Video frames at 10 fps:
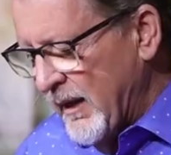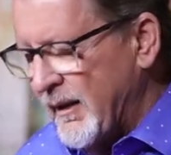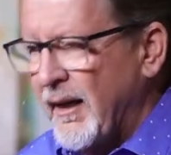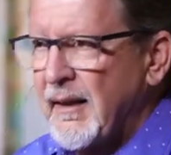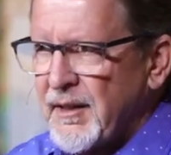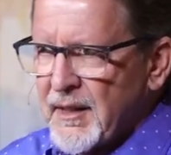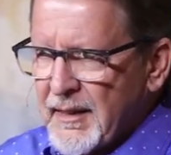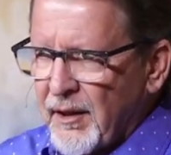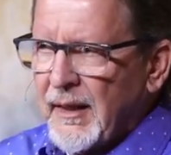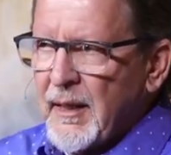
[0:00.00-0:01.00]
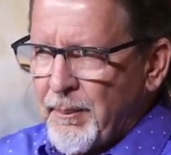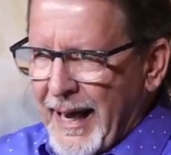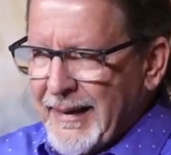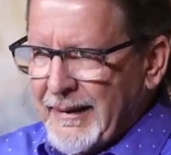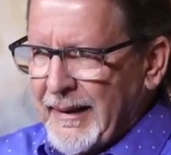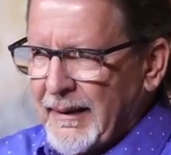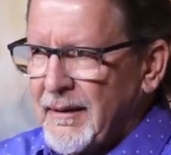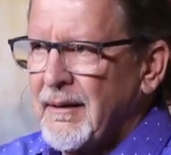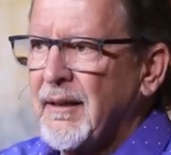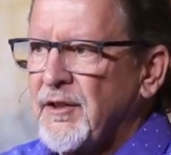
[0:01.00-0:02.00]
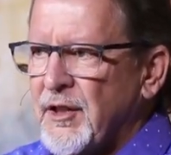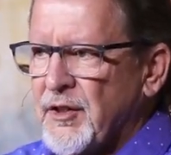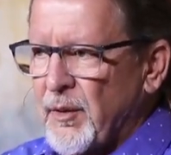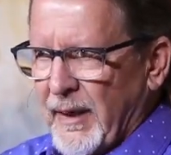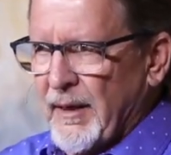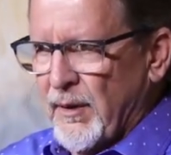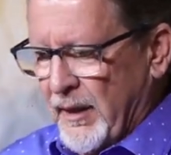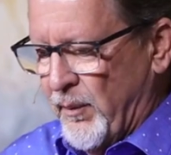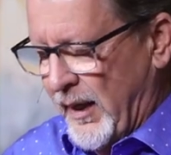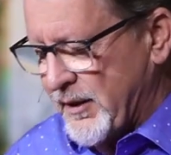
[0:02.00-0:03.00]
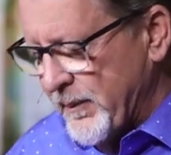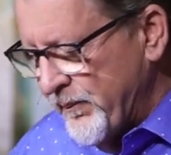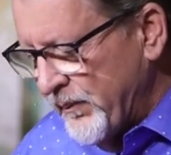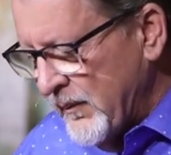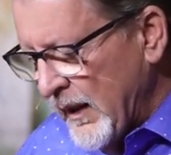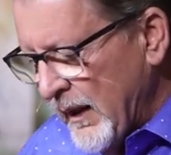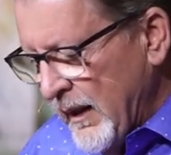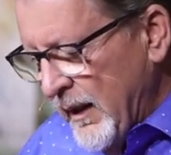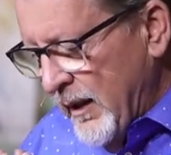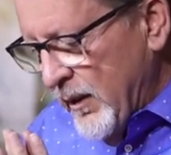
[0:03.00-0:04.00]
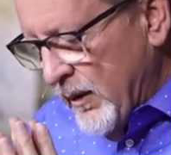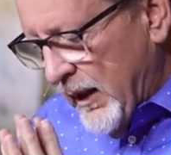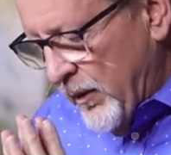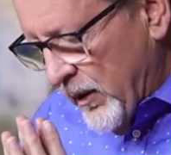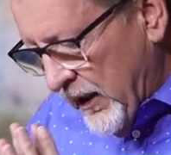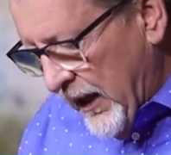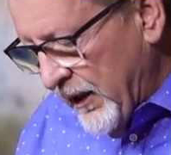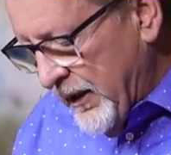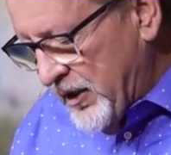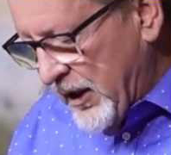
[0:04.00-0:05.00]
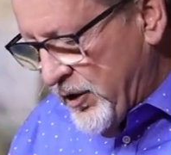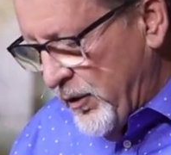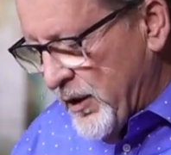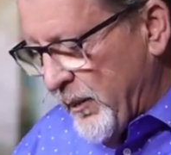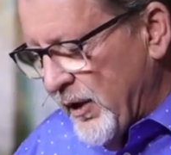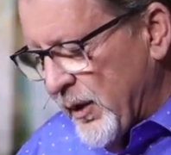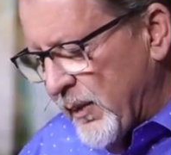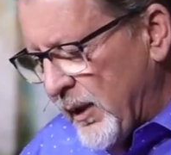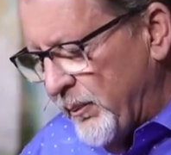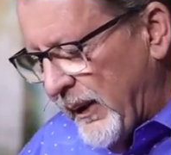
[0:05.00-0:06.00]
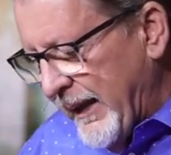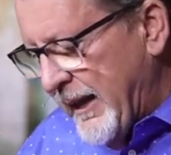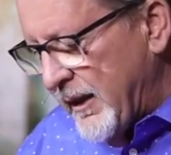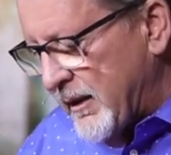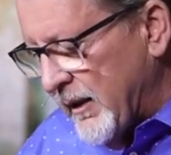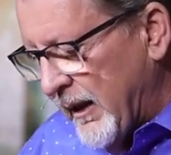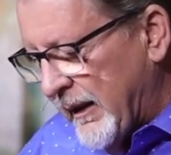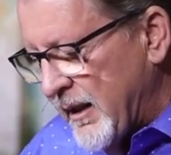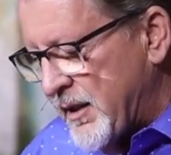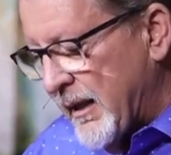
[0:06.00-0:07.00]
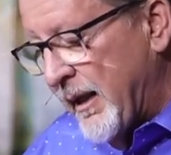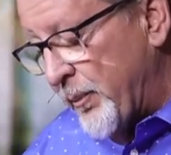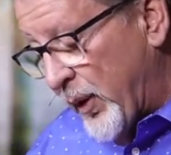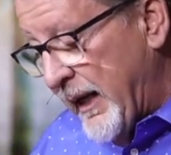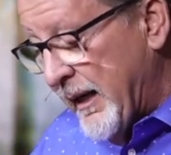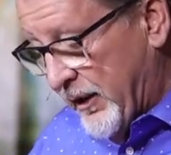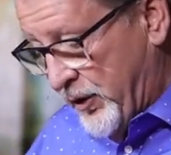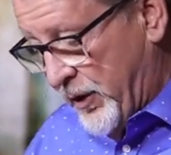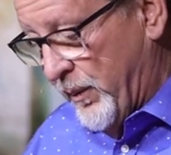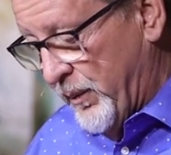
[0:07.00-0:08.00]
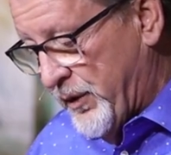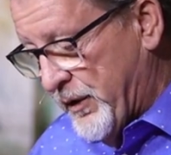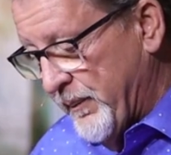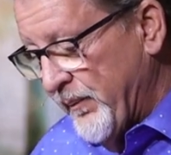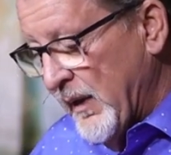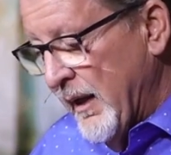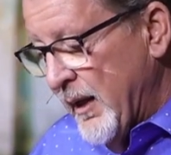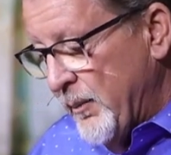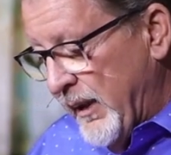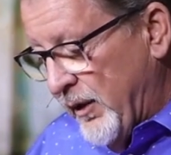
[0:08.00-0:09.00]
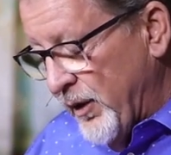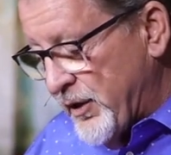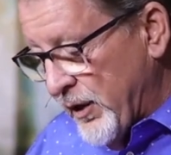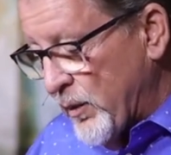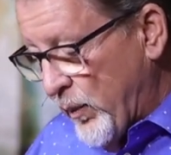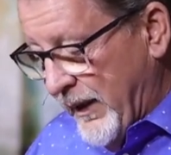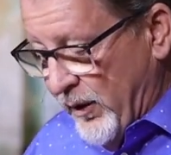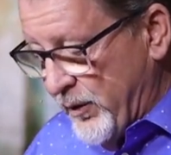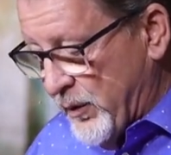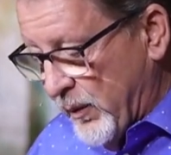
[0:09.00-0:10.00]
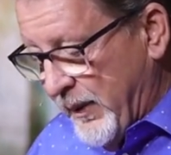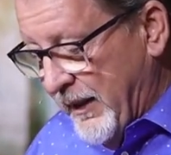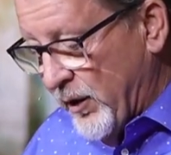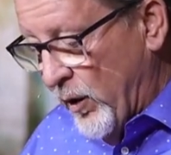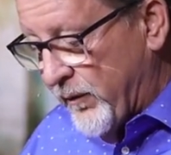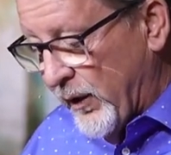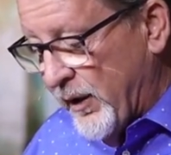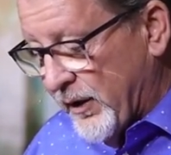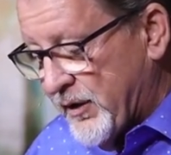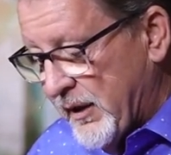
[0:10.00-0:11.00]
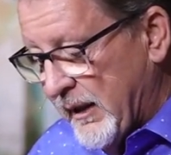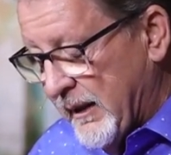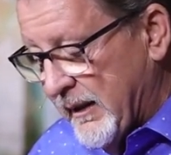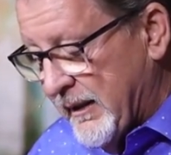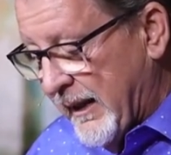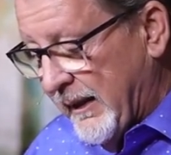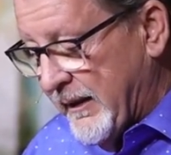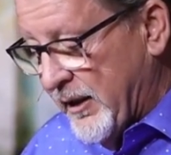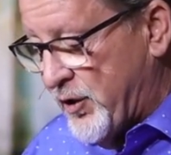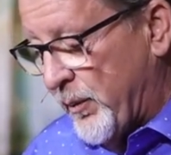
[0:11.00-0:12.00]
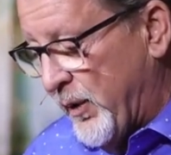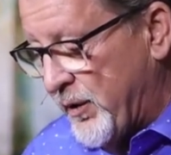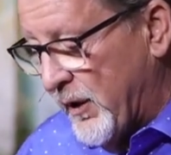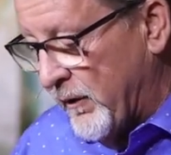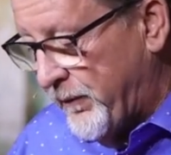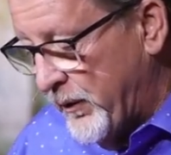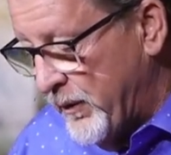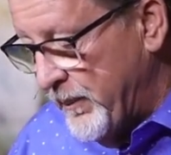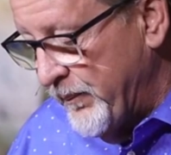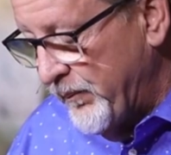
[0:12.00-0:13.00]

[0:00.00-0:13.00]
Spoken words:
Not necessarily a bad thing. It's just the way it was. They were Hellenistic Jews among them, complained against the Hebraic Jews because their widows were being overlooked in the daily distribution of food.